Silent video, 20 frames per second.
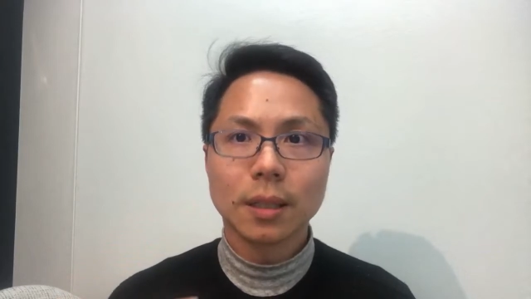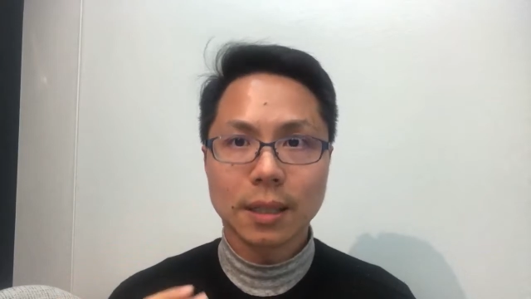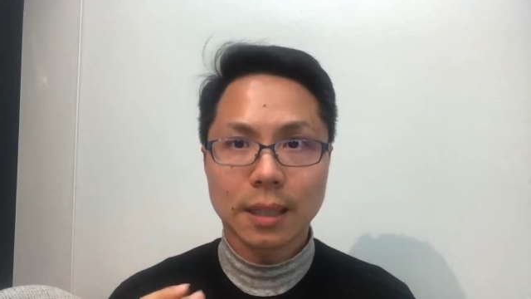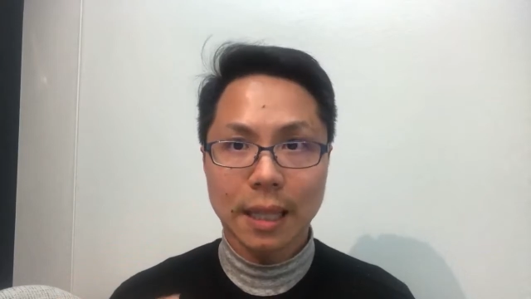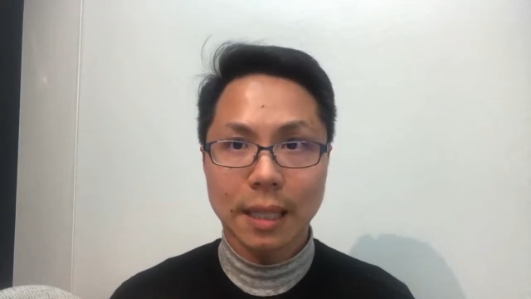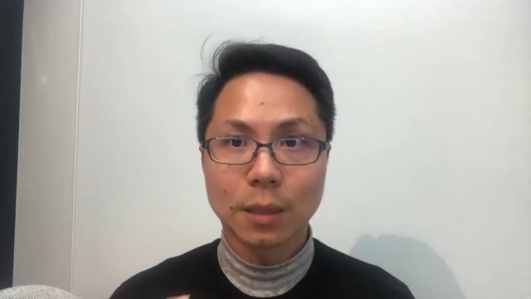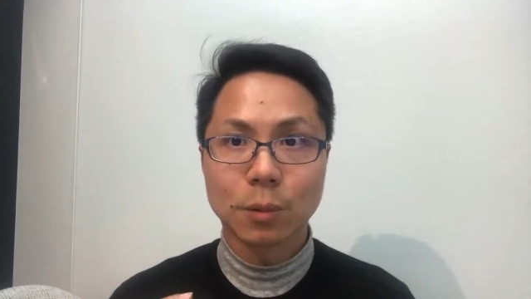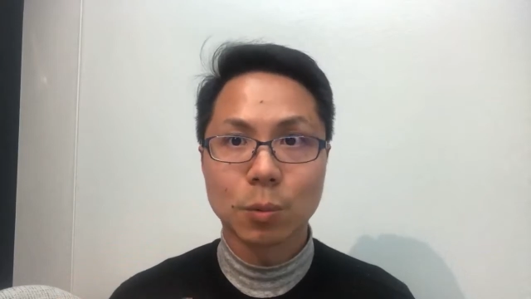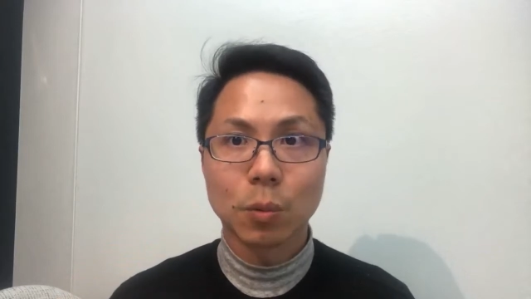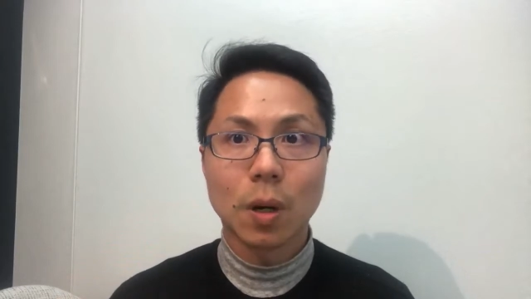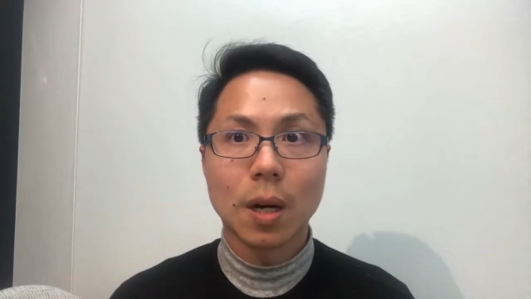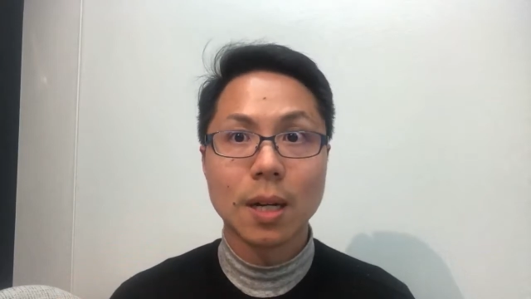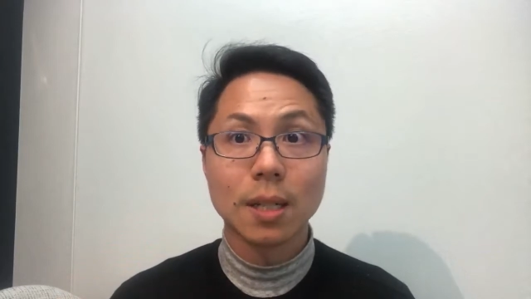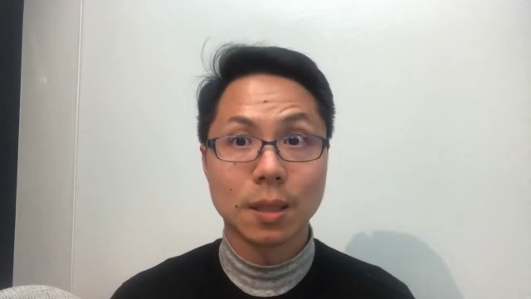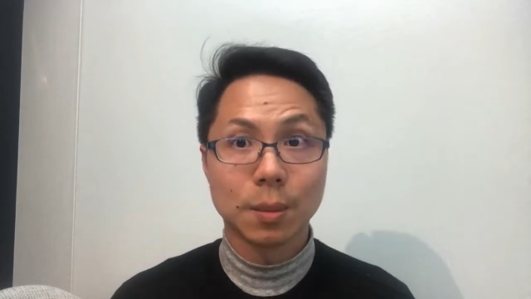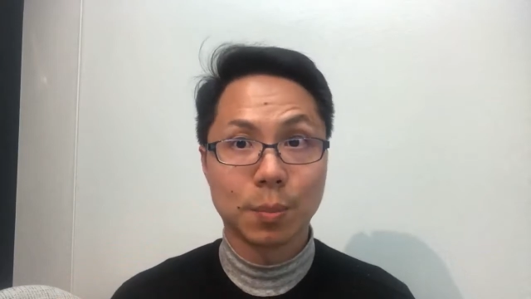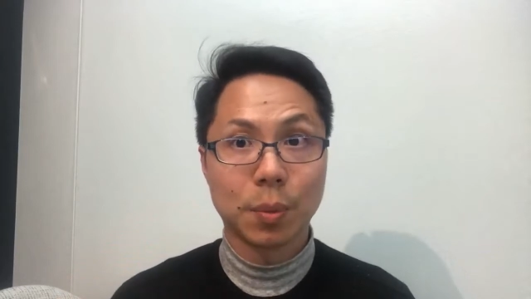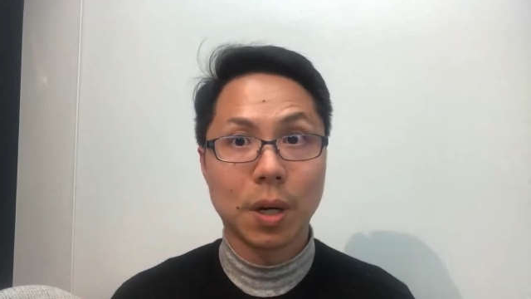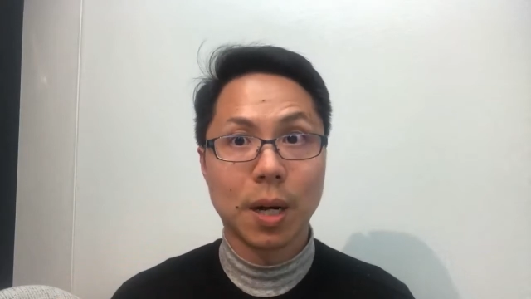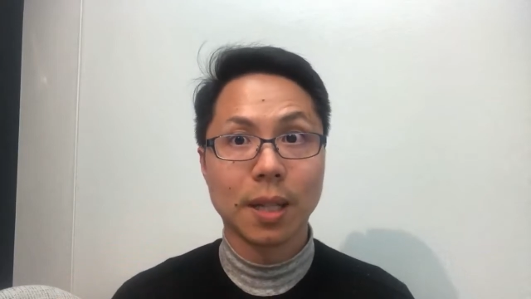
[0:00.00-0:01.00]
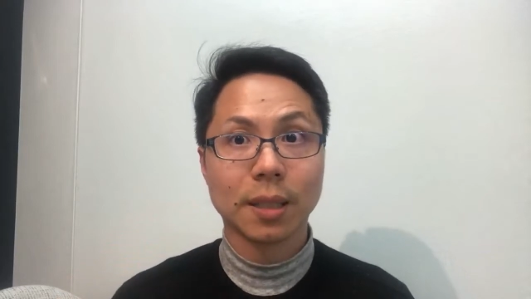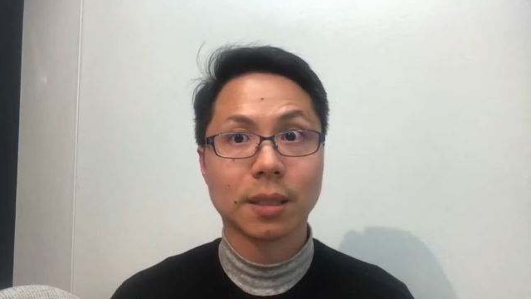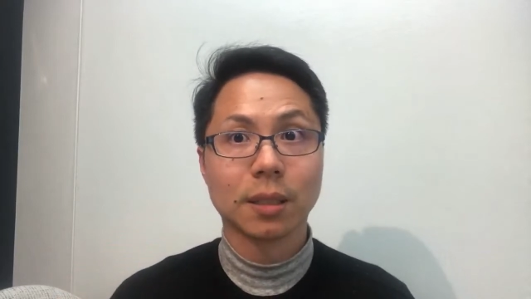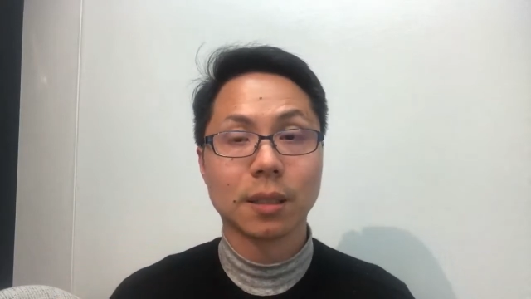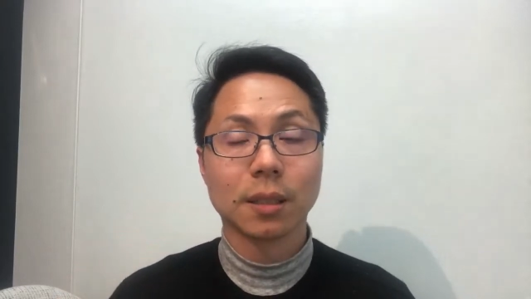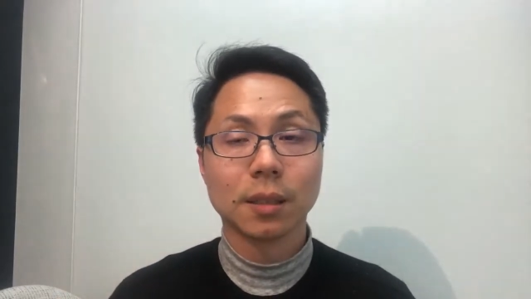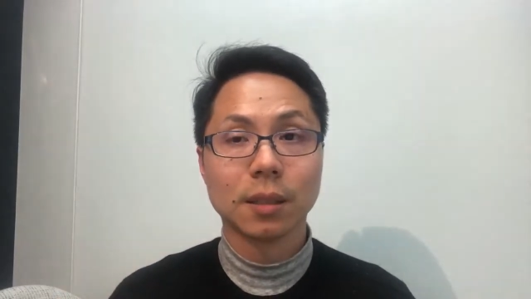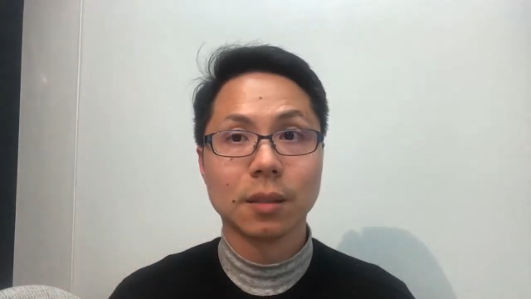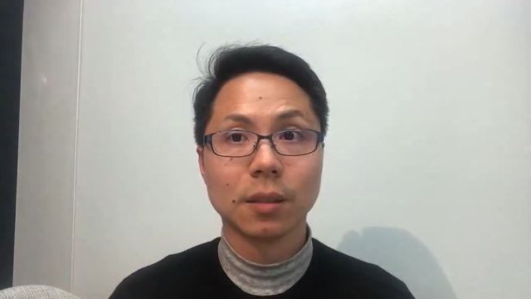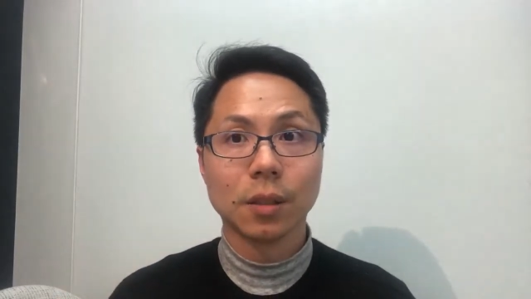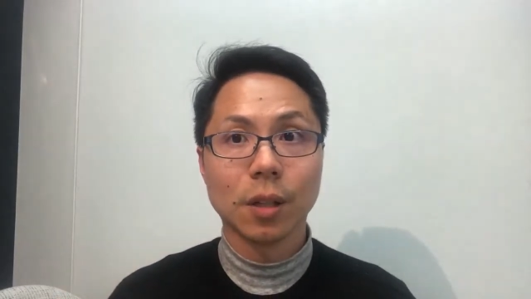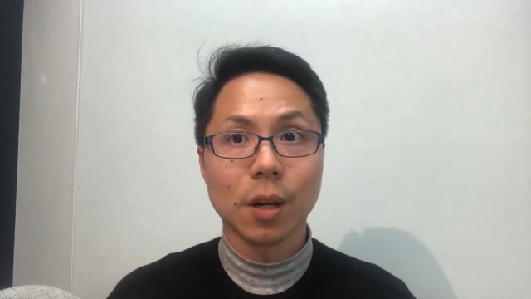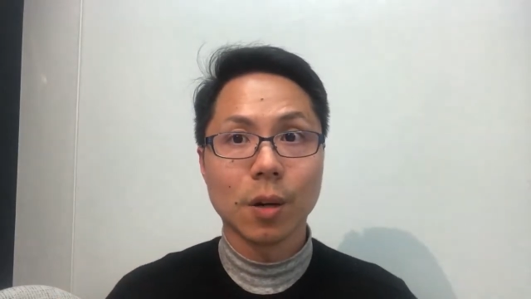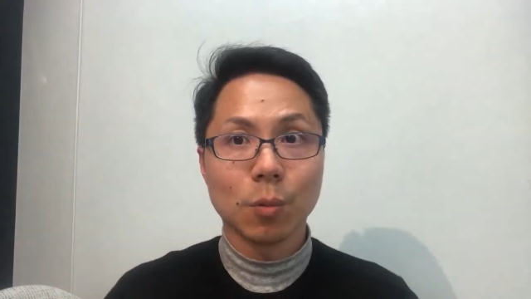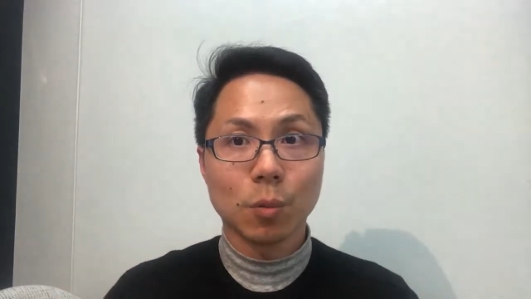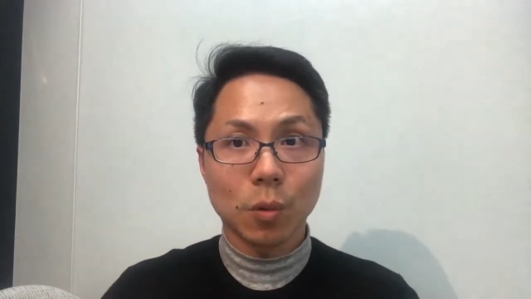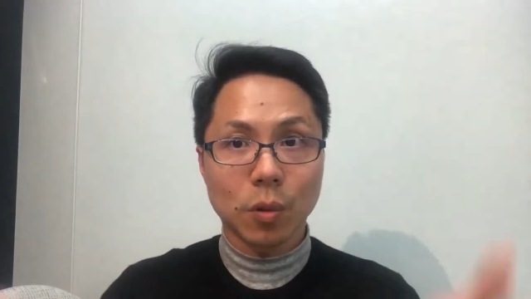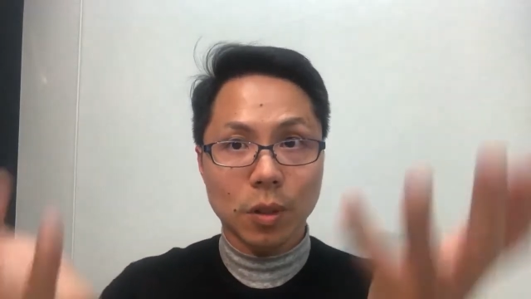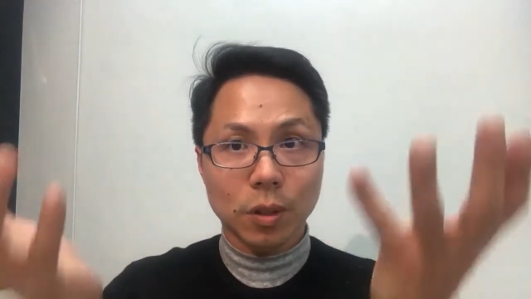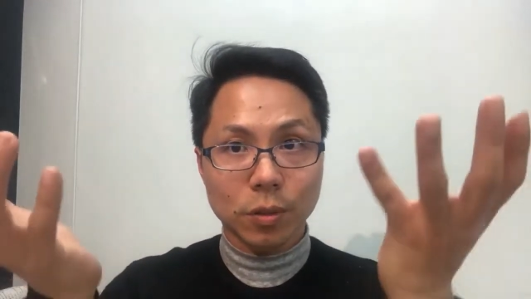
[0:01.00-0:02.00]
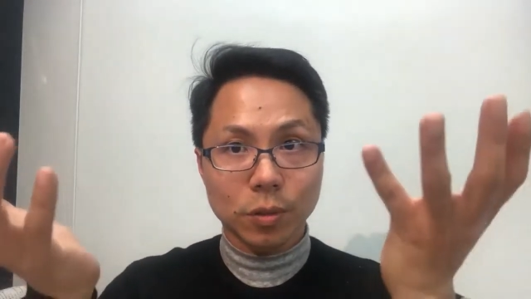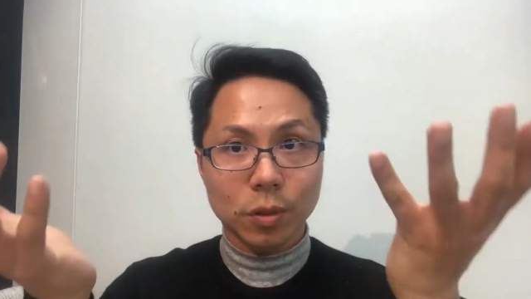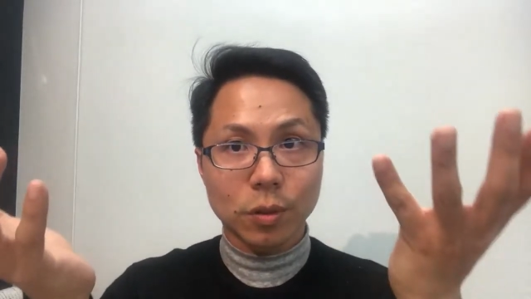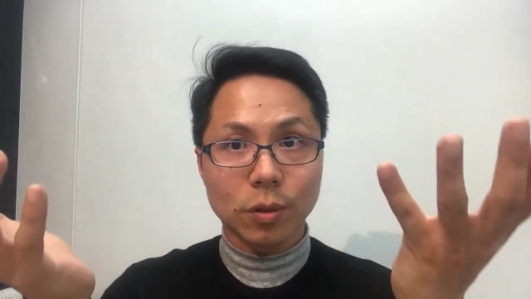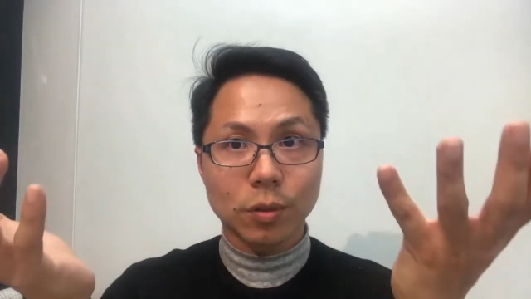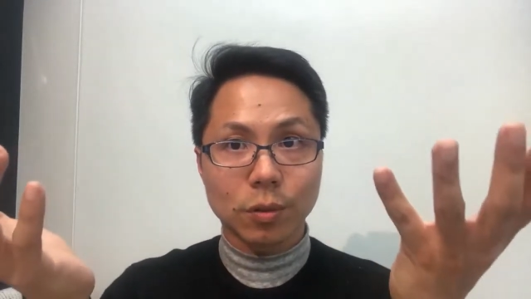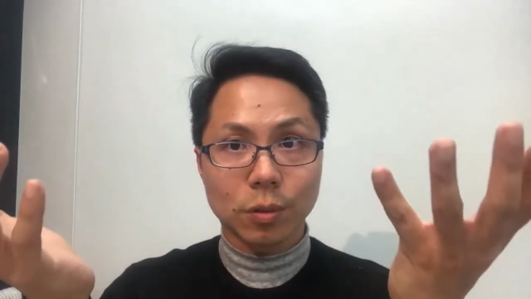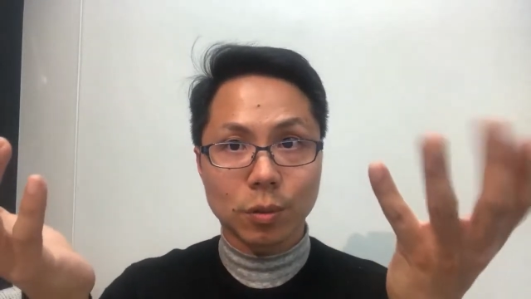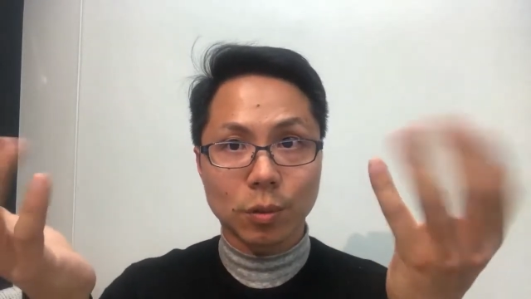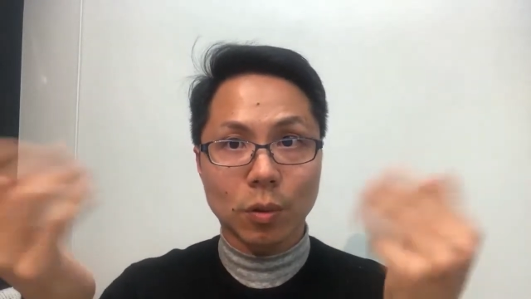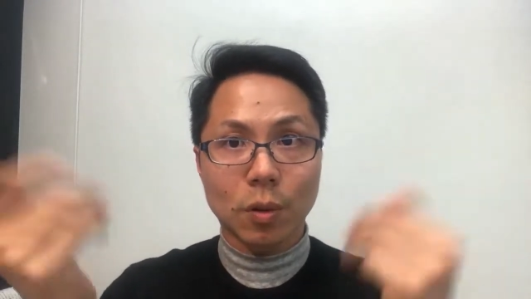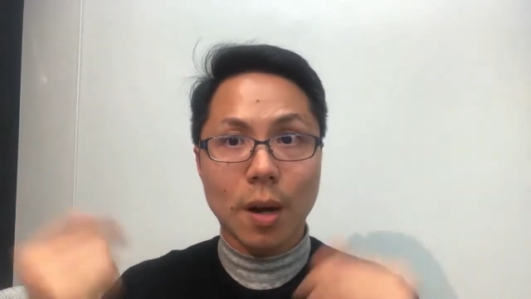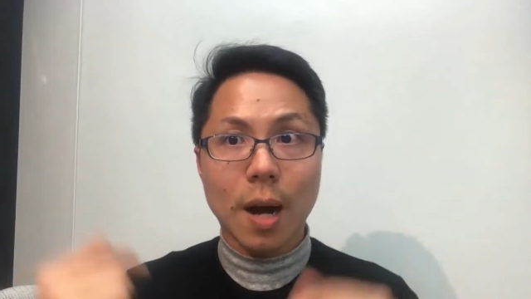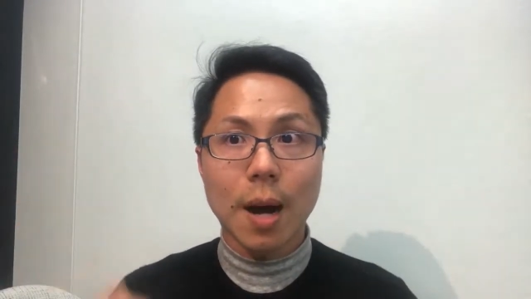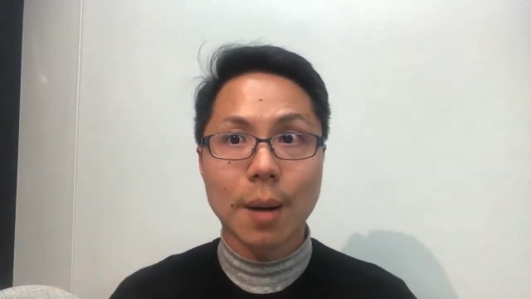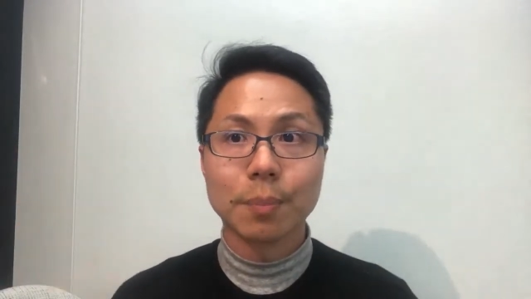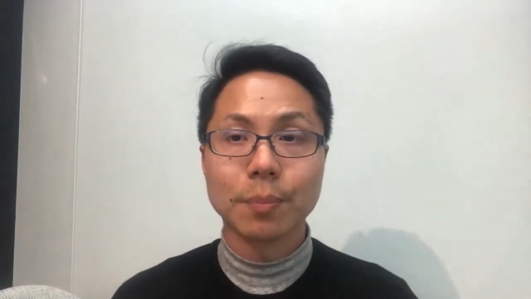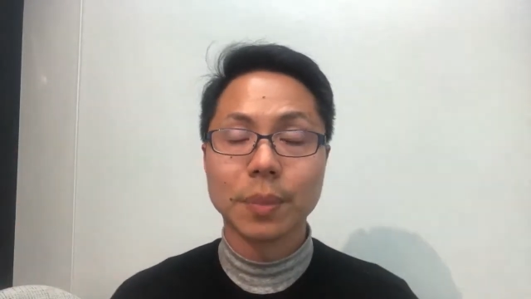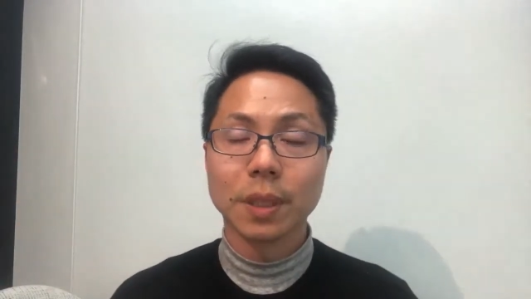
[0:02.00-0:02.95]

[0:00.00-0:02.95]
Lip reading: that's why the prices, will continue to soar up,